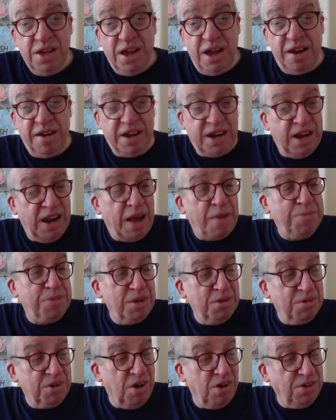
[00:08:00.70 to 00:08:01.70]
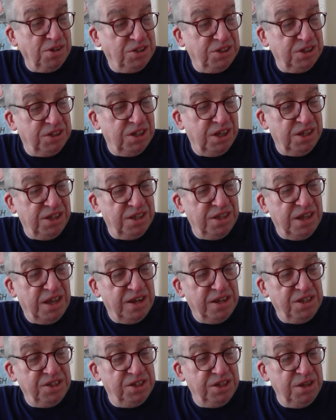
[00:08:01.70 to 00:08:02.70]
Eric Clapton concert at the
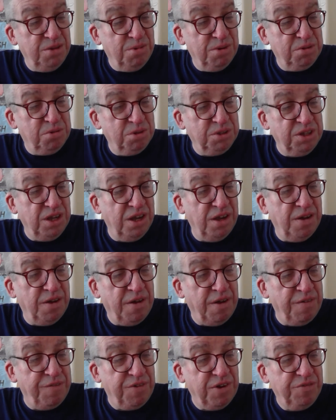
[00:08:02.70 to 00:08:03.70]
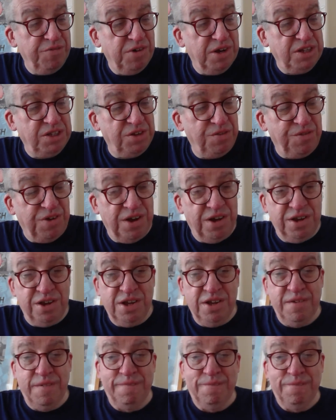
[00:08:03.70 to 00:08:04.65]
NEC, which was a fundraiser for